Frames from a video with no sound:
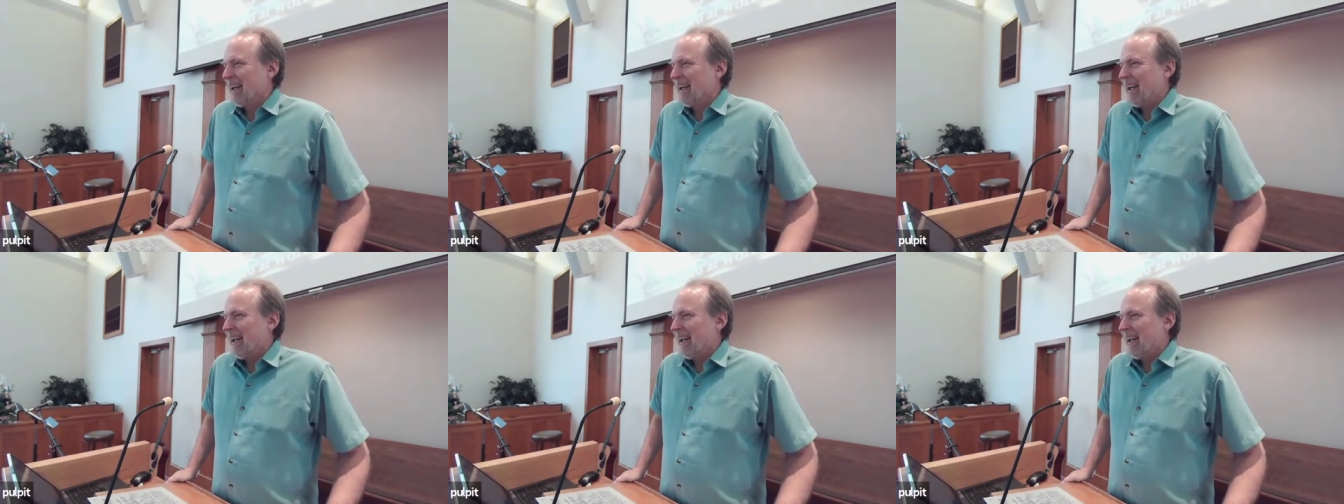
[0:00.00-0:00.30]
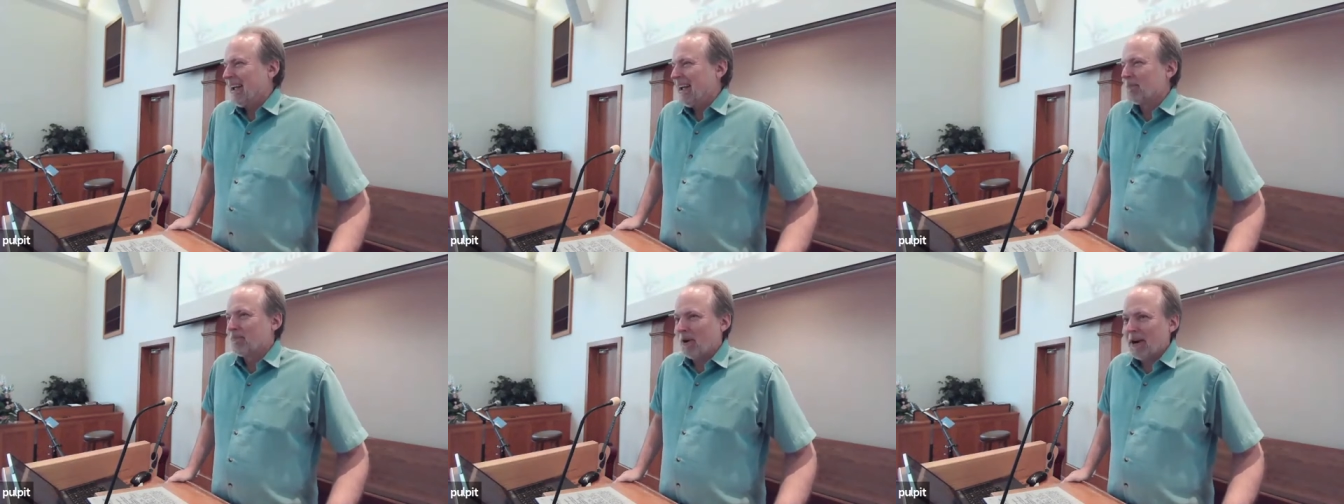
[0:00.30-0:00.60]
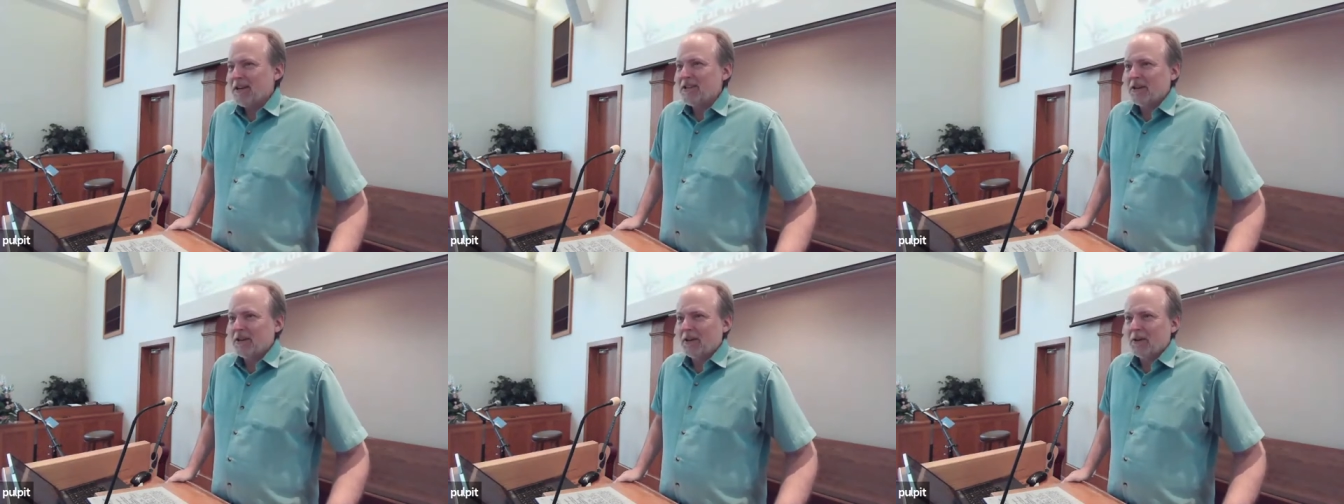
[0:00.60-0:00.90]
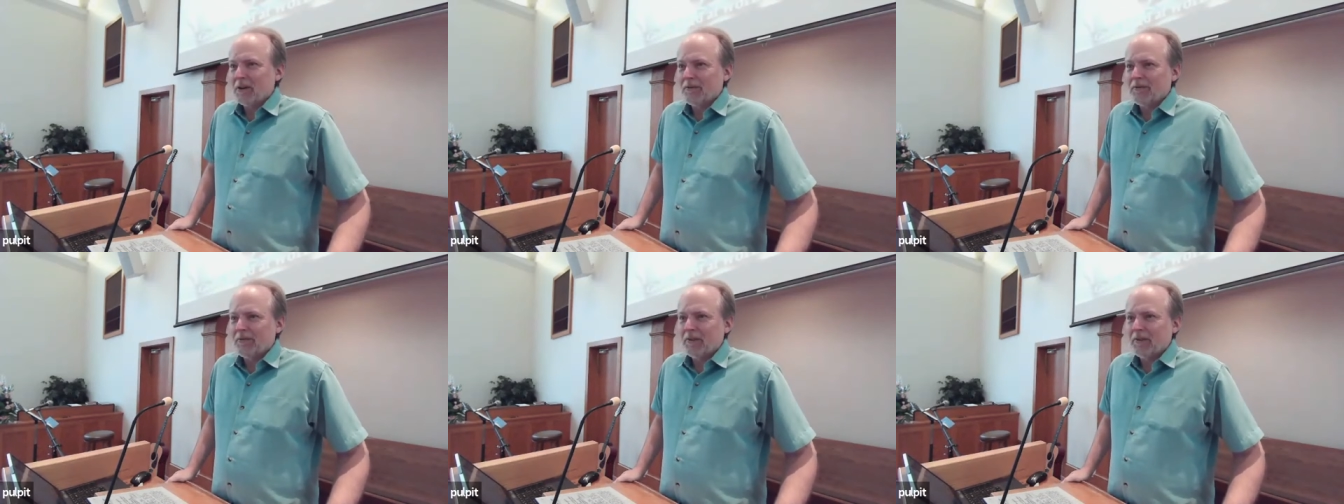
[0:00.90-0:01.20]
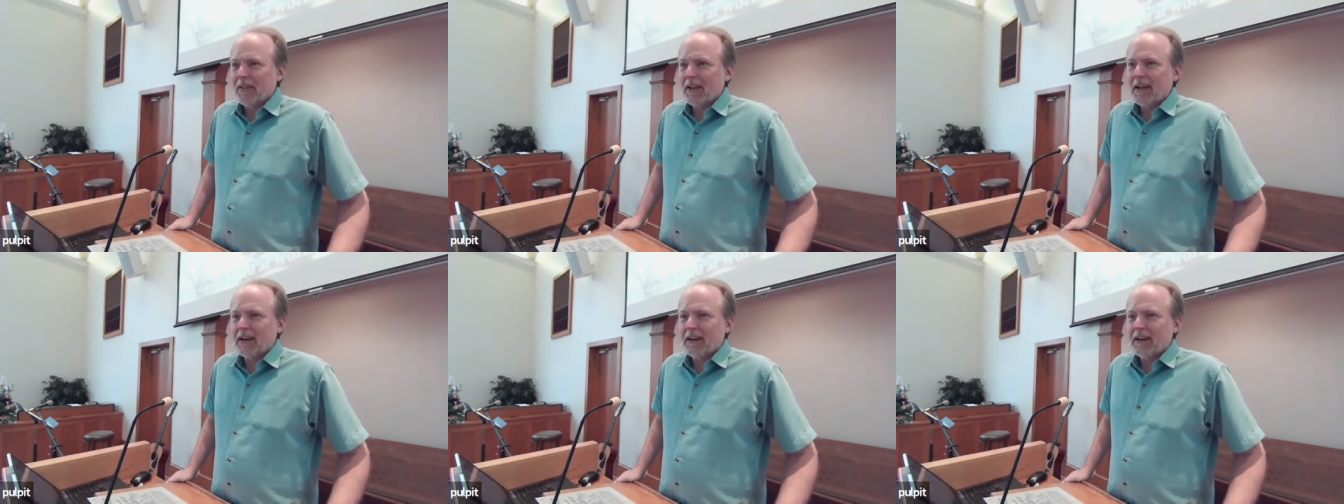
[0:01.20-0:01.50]
And praise the Lord for
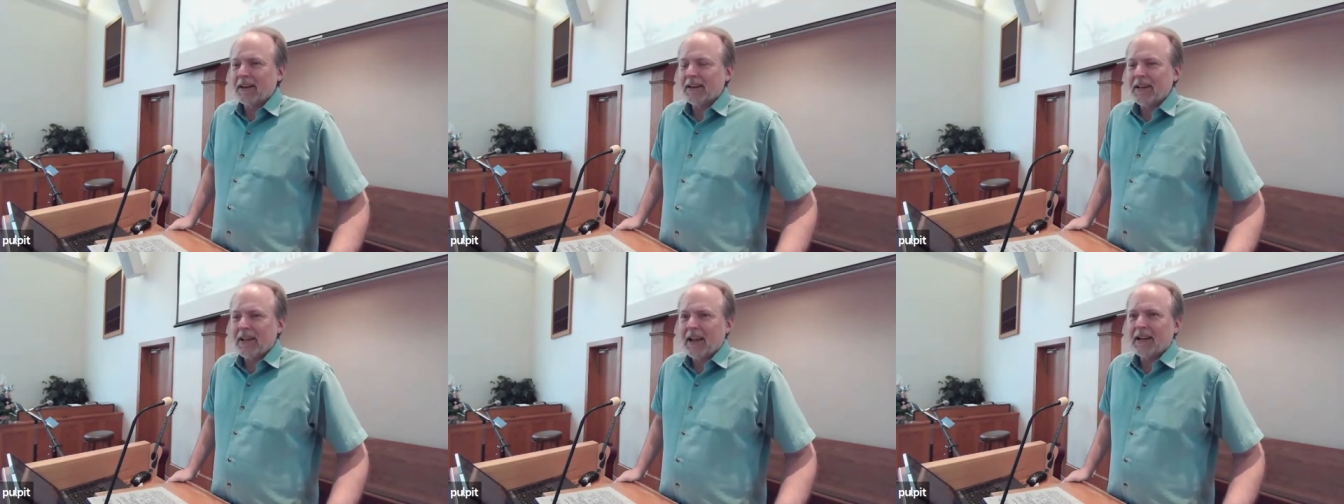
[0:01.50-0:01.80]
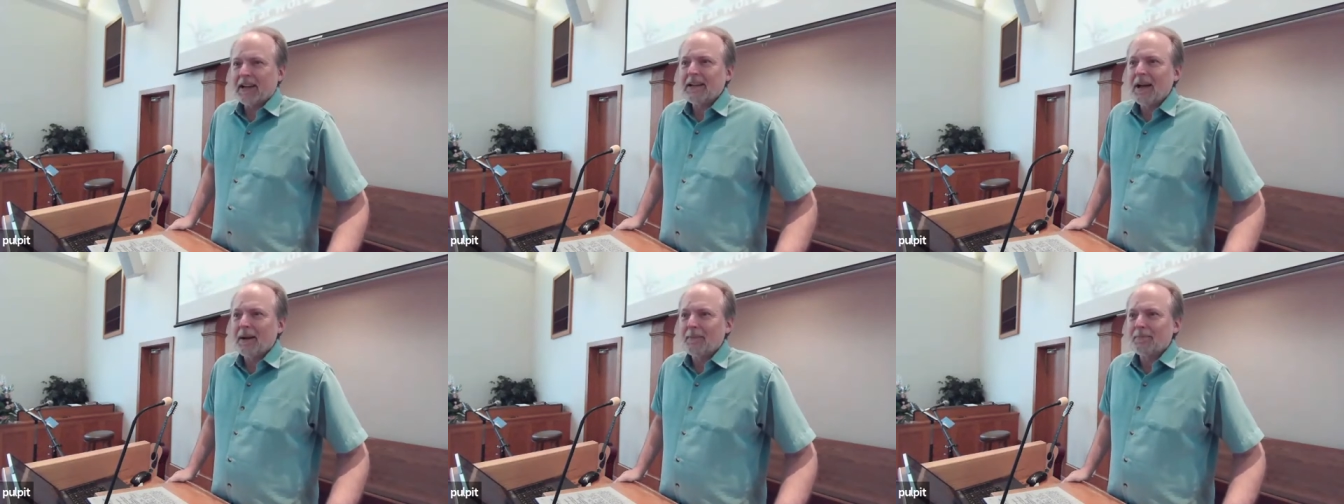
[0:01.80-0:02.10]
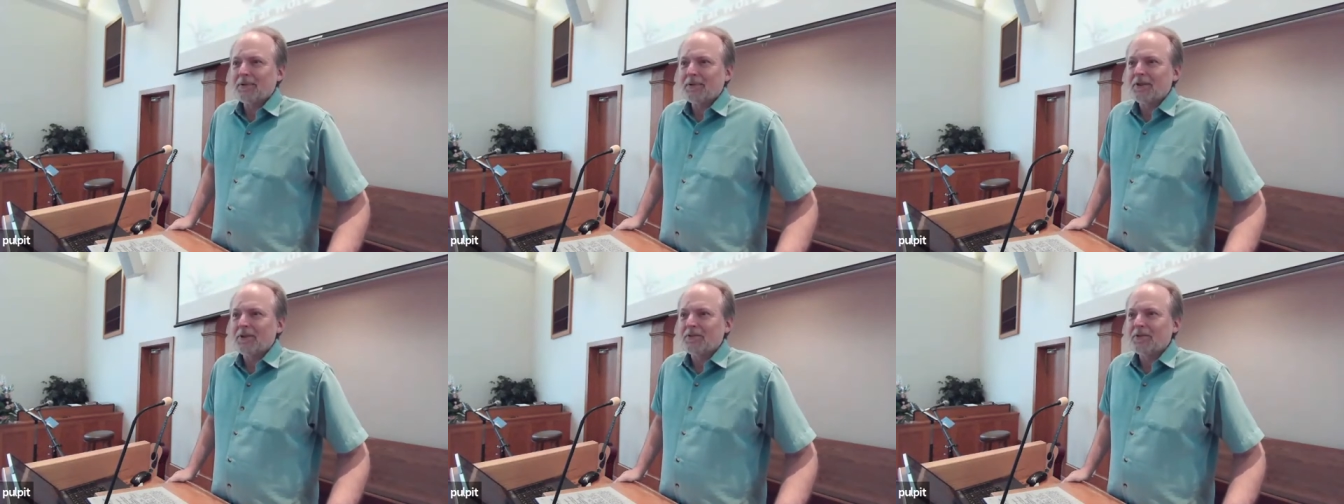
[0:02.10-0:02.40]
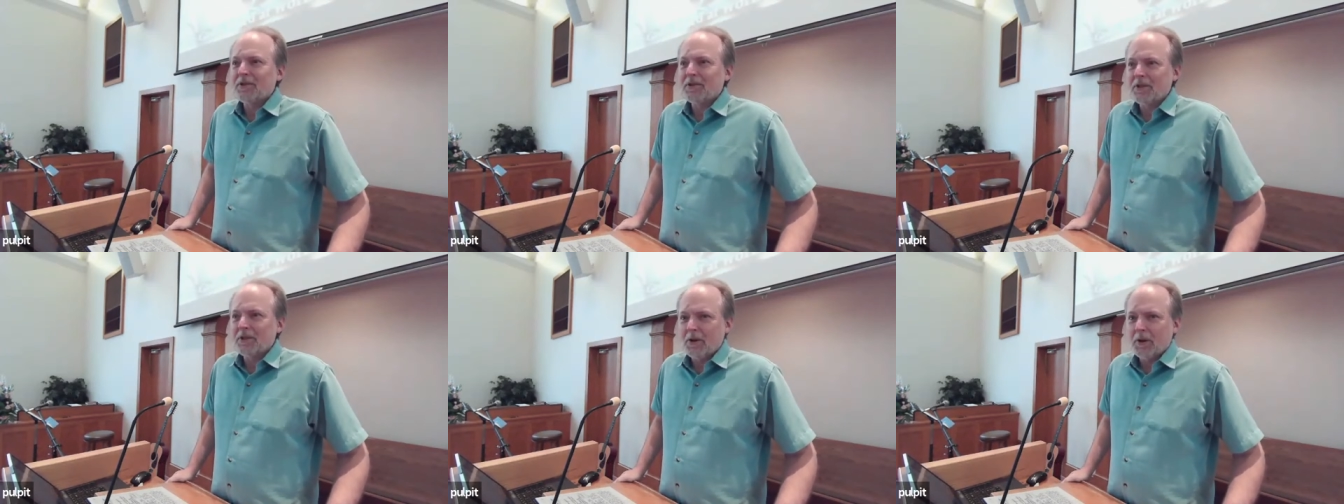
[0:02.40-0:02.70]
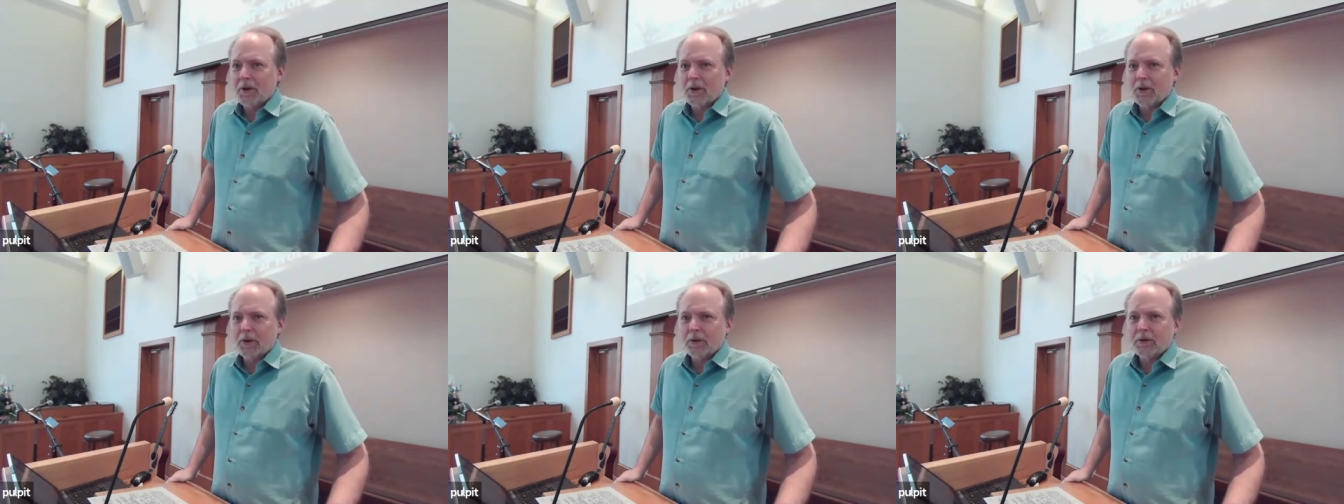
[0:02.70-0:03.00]
that. And it can't come too
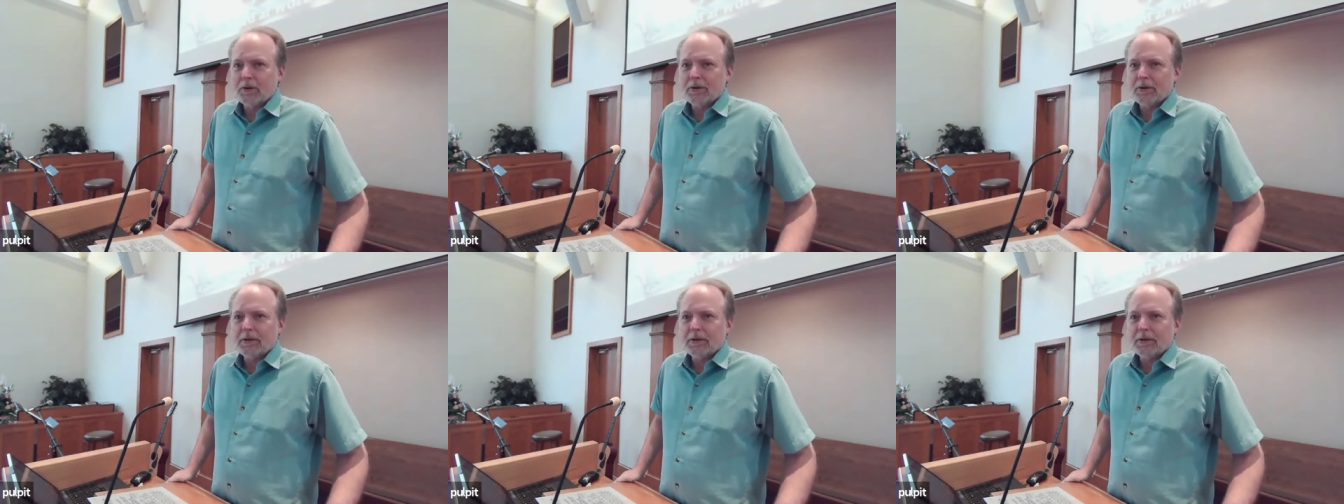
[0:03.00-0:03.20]
soon